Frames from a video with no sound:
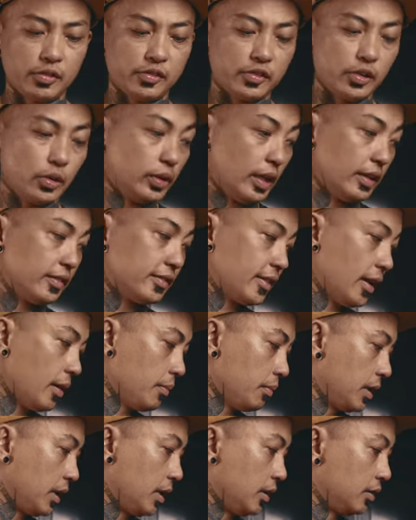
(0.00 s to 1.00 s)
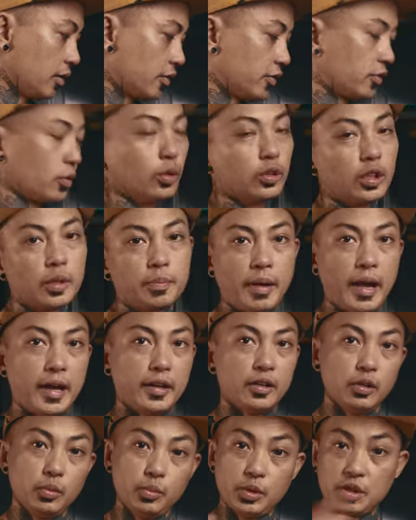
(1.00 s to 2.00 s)
So they sent me the solar
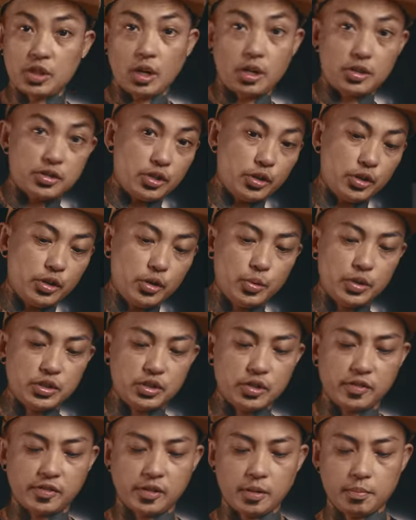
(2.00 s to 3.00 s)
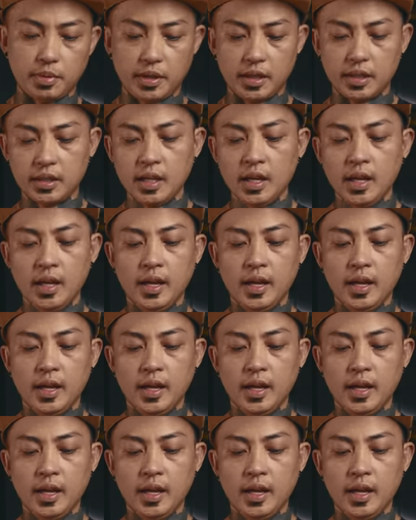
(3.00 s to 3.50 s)
panel, which I'll show you in just a bit.